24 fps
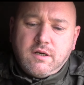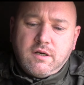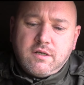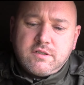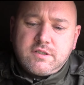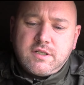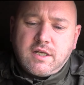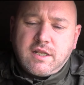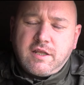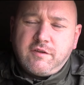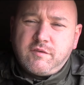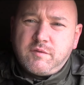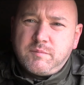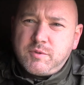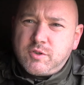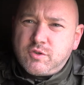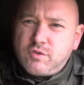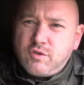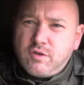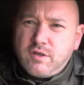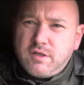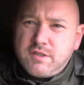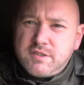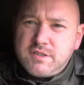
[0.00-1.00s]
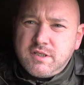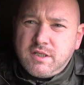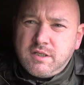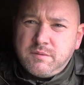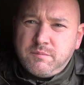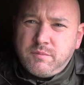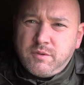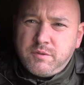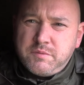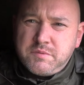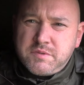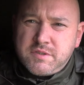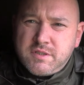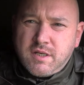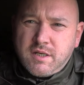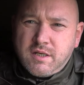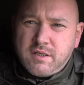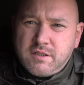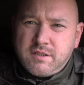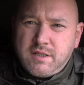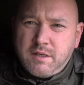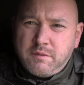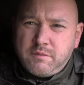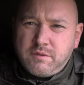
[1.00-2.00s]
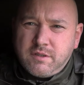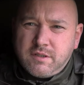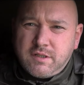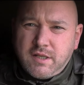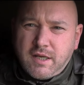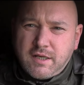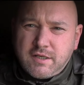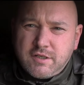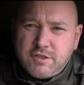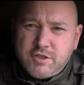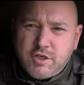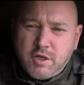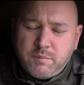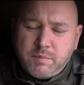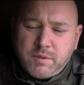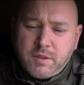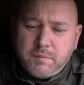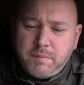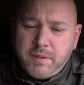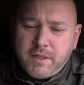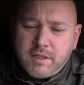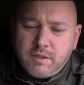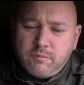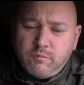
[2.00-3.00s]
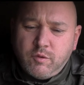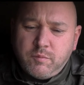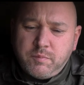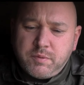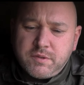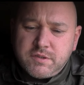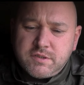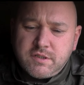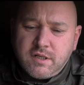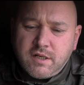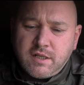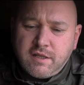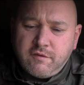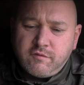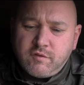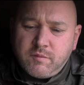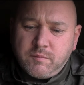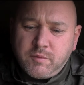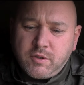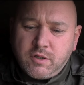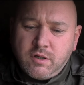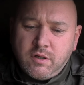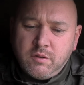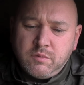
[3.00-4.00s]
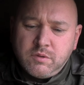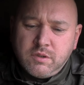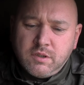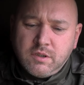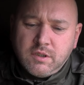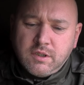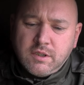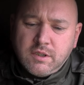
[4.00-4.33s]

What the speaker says: I said I'd give them a try. I seen them, I was down at the tackle shop and I picked them up and I said I'd give them a go.